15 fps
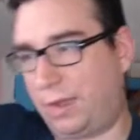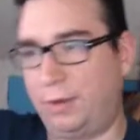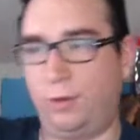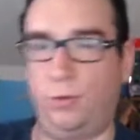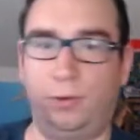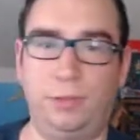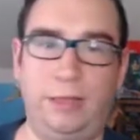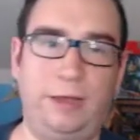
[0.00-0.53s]
I
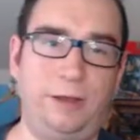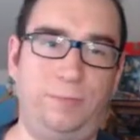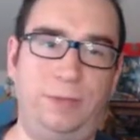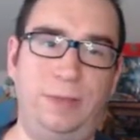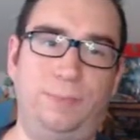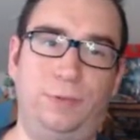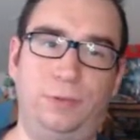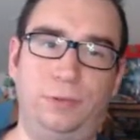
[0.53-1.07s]
know a lot of
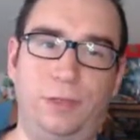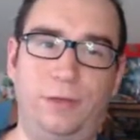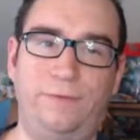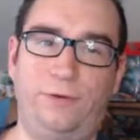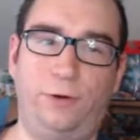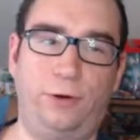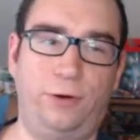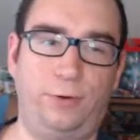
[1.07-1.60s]
people
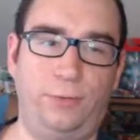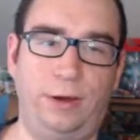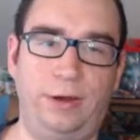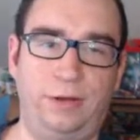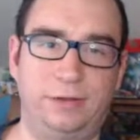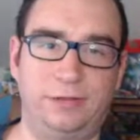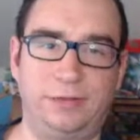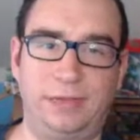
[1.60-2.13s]
love her in
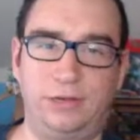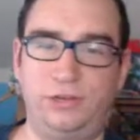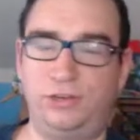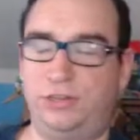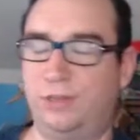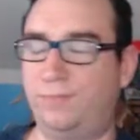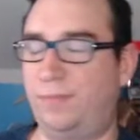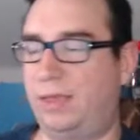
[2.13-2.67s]
Arena and say
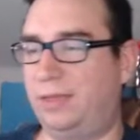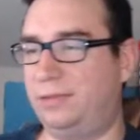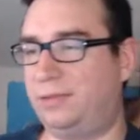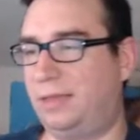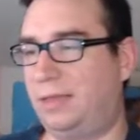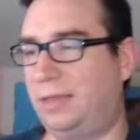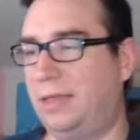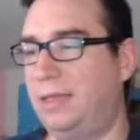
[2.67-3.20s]
she's
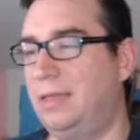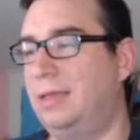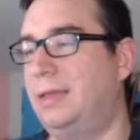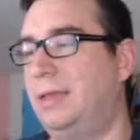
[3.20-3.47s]
amazing.